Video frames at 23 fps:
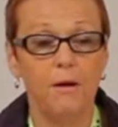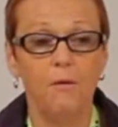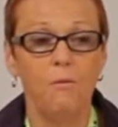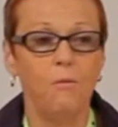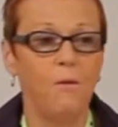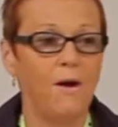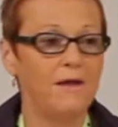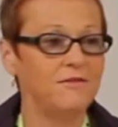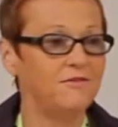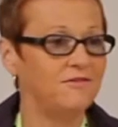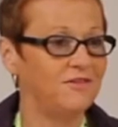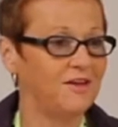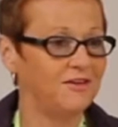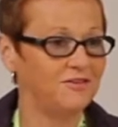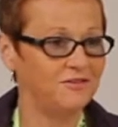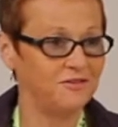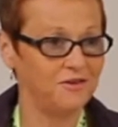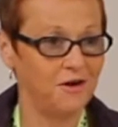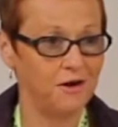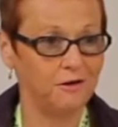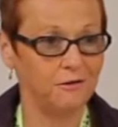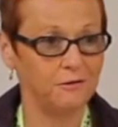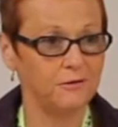But once they
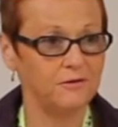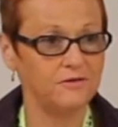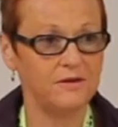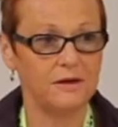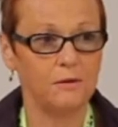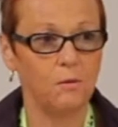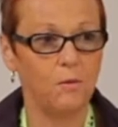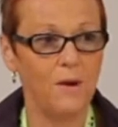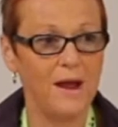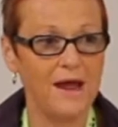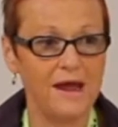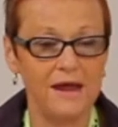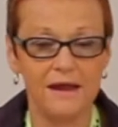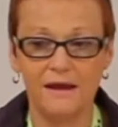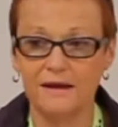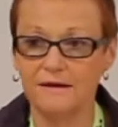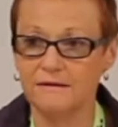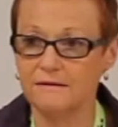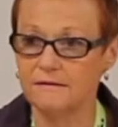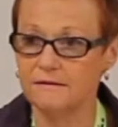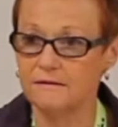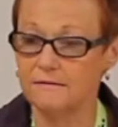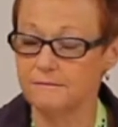start losing
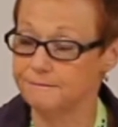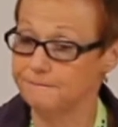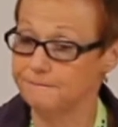weight,